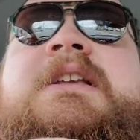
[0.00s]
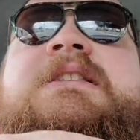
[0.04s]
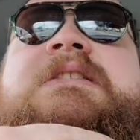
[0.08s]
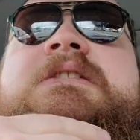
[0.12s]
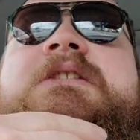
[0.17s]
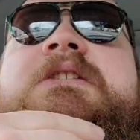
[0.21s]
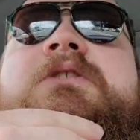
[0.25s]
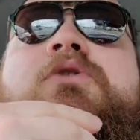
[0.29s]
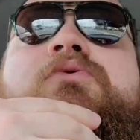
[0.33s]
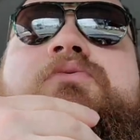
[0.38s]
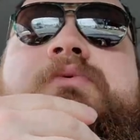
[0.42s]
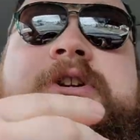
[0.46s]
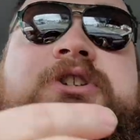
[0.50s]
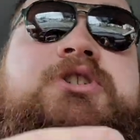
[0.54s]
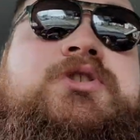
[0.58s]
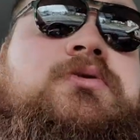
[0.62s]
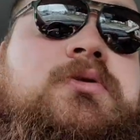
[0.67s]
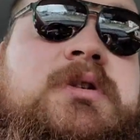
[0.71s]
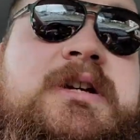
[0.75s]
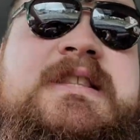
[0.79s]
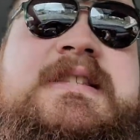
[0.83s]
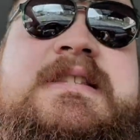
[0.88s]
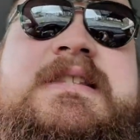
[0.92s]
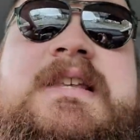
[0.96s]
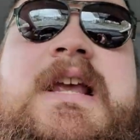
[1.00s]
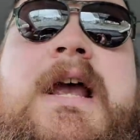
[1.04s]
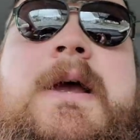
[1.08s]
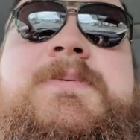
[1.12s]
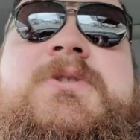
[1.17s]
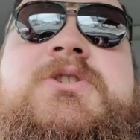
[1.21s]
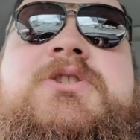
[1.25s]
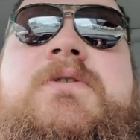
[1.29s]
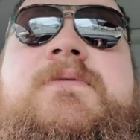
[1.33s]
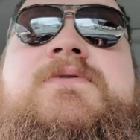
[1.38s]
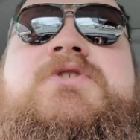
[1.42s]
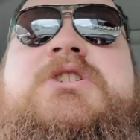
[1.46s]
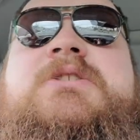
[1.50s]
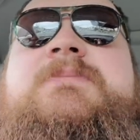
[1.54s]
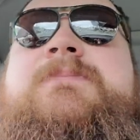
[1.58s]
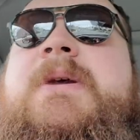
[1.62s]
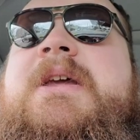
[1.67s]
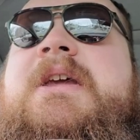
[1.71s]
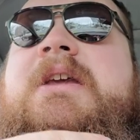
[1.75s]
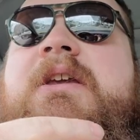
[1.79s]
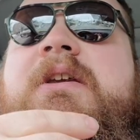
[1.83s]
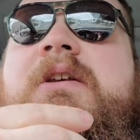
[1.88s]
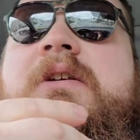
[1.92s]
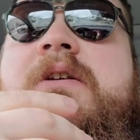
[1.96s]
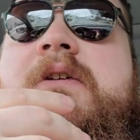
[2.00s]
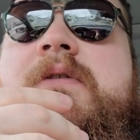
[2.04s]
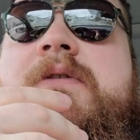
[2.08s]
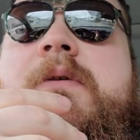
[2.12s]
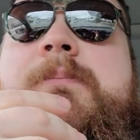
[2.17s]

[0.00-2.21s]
its original conception of just picking